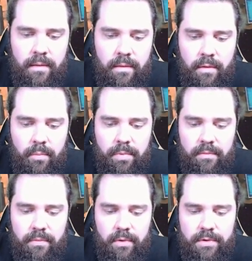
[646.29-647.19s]
Nope,
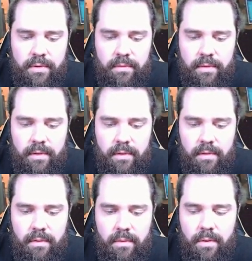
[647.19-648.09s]
unfortunately
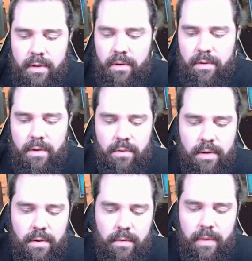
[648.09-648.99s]
no
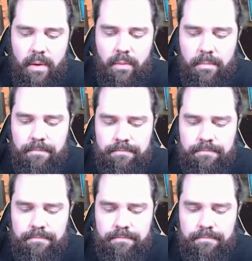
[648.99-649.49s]
curio on that one.